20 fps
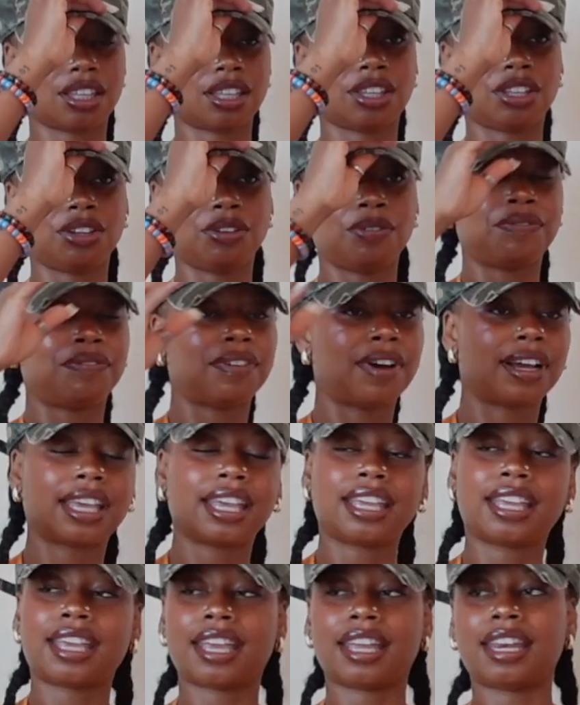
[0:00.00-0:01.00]
You
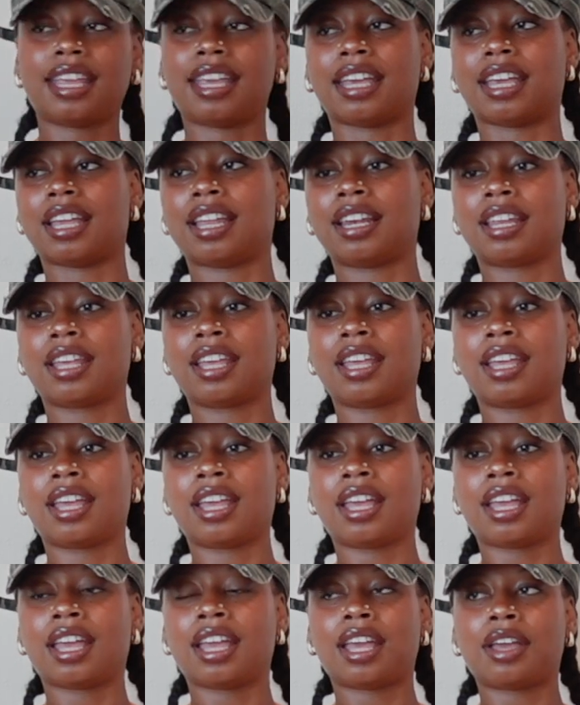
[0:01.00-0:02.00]
fucking idiot.
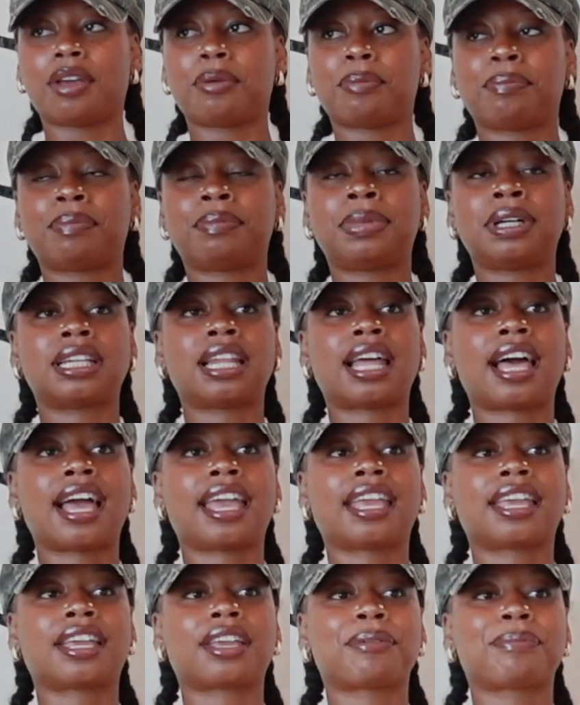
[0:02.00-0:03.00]
But
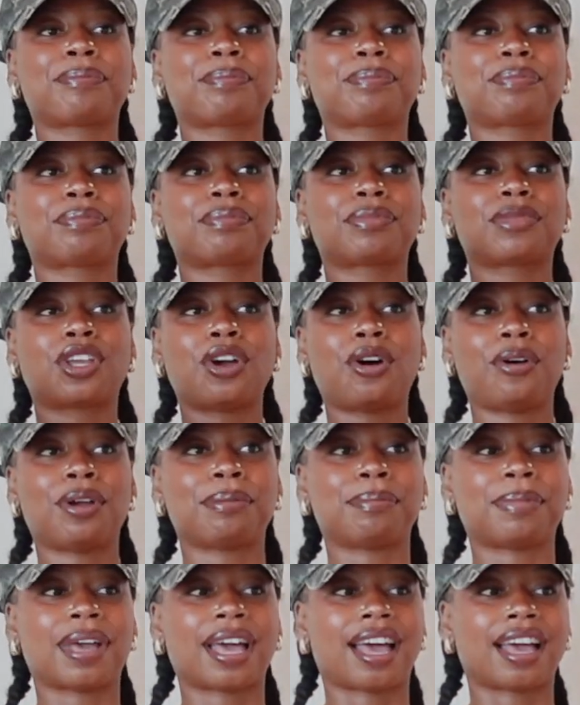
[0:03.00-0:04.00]
like,
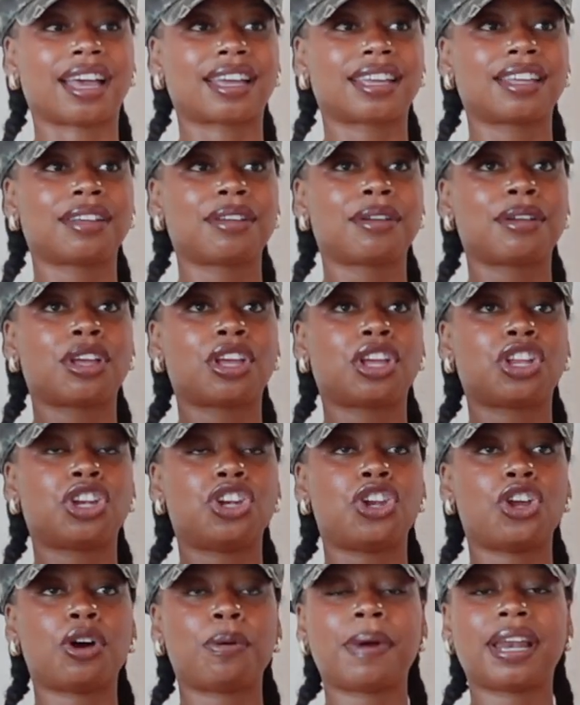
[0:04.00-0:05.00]
going back,
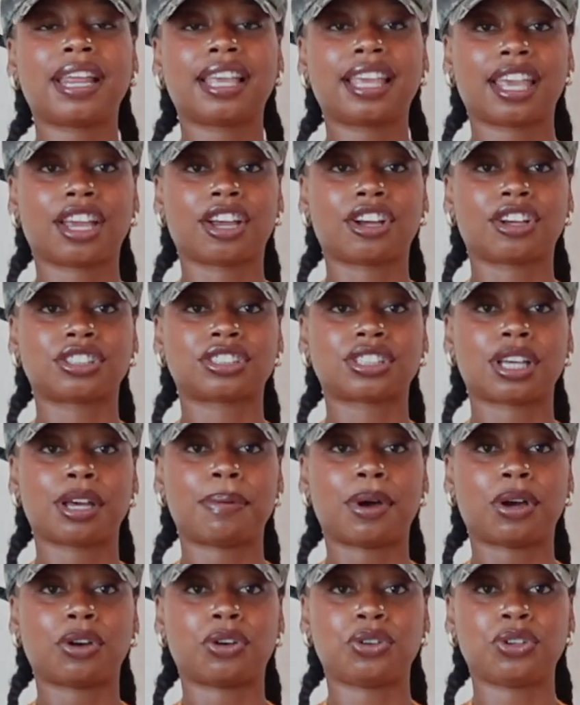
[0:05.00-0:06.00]
nobody cares
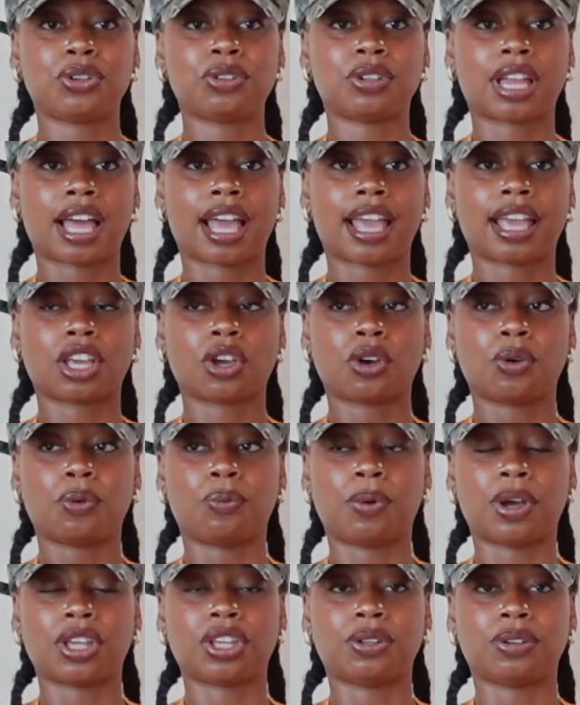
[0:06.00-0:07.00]
about who you like,
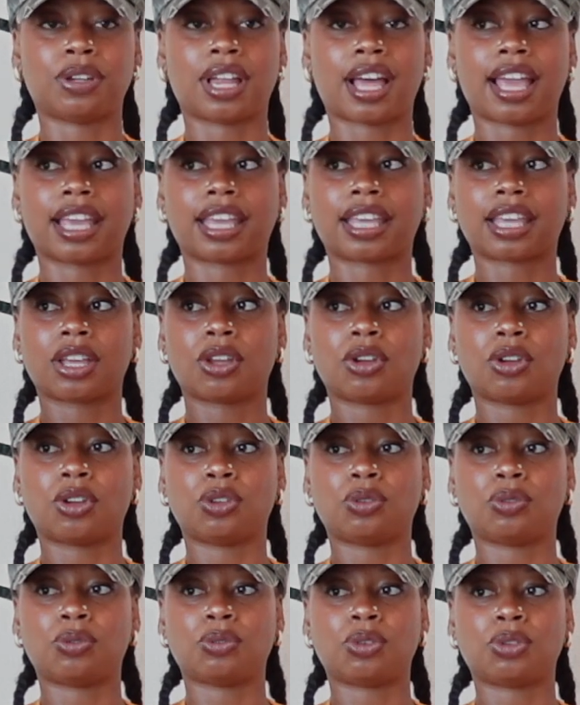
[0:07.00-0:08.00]
what you like.
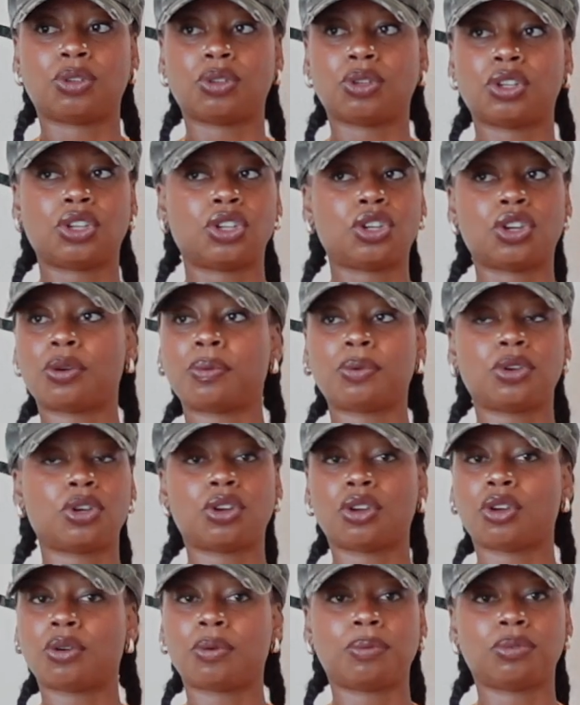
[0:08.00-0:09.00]
No
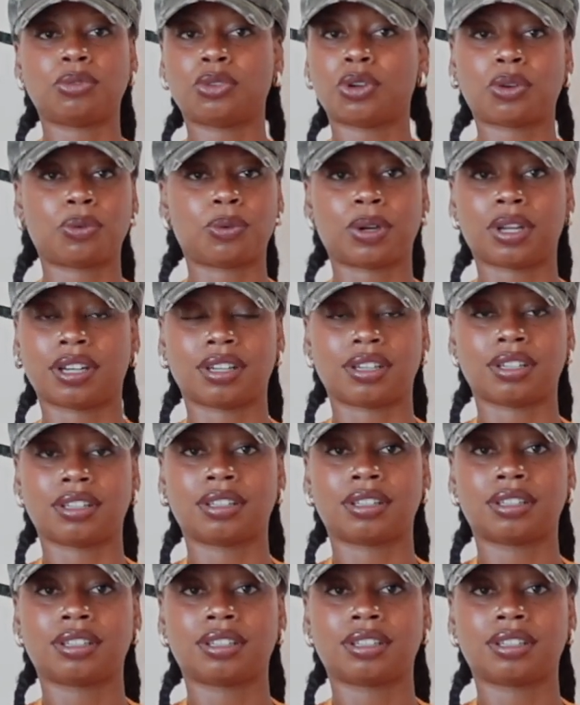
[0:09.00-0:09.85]
one.